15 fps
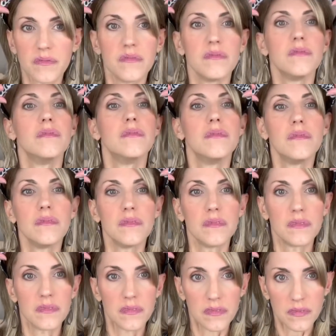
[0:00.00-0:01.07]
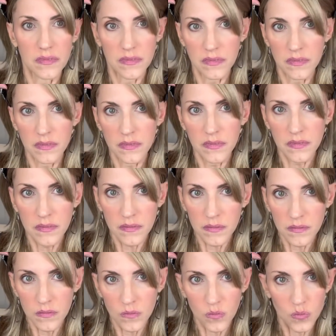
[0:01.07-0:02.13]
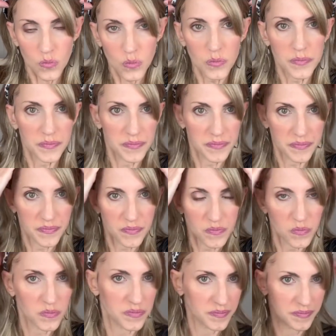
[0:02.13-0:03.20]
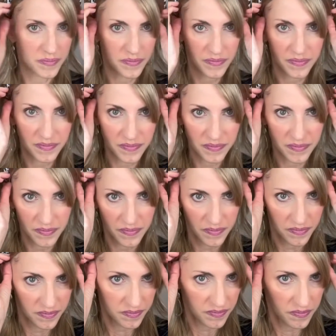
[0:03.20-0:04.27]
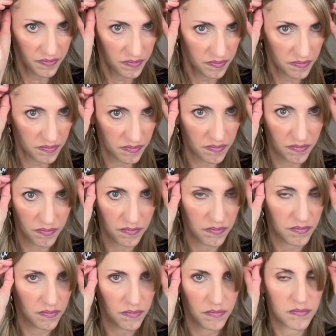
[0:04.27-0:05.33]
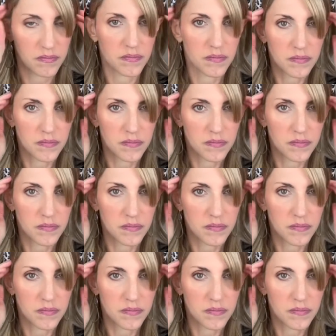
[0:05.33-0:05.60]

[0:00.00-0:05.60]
(no one is talking)